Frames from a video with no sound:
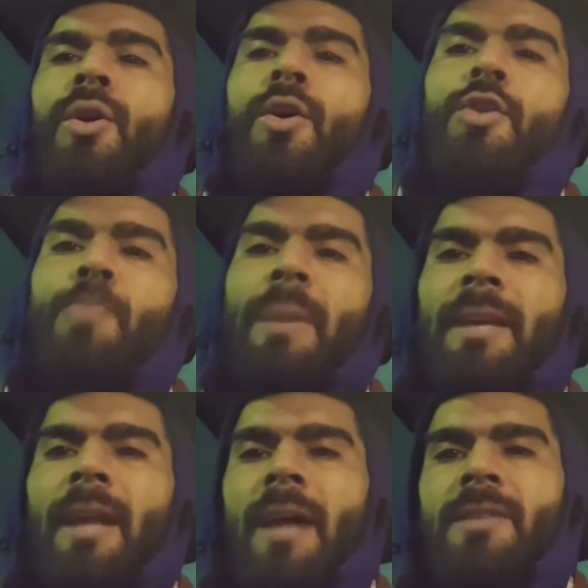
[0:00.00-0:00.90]
who spend a
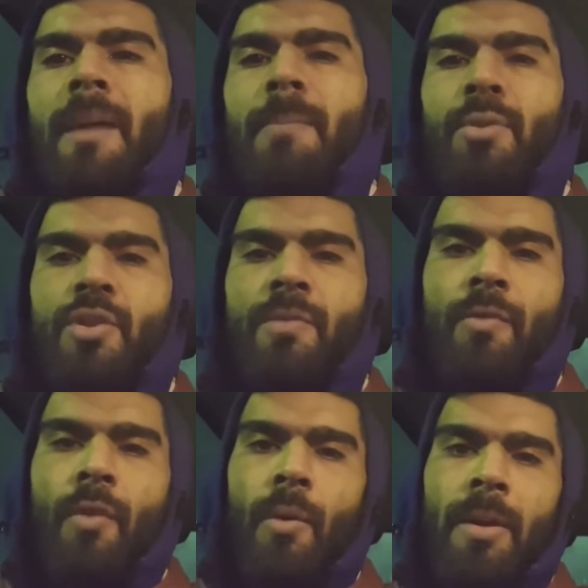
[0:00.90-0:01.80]
lot of time pushing
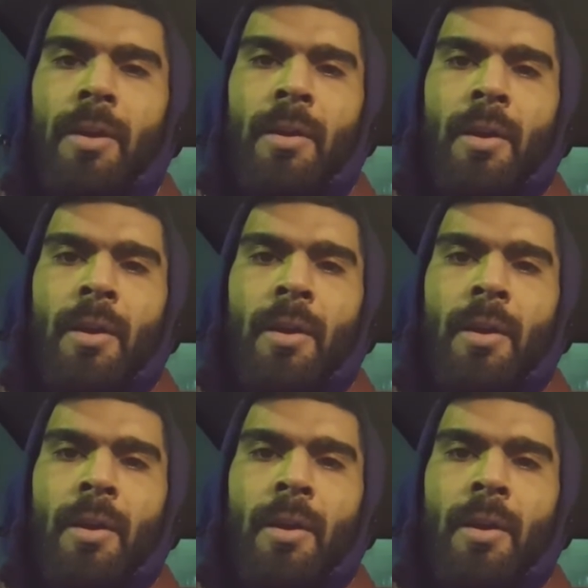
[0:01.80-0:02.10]
forward,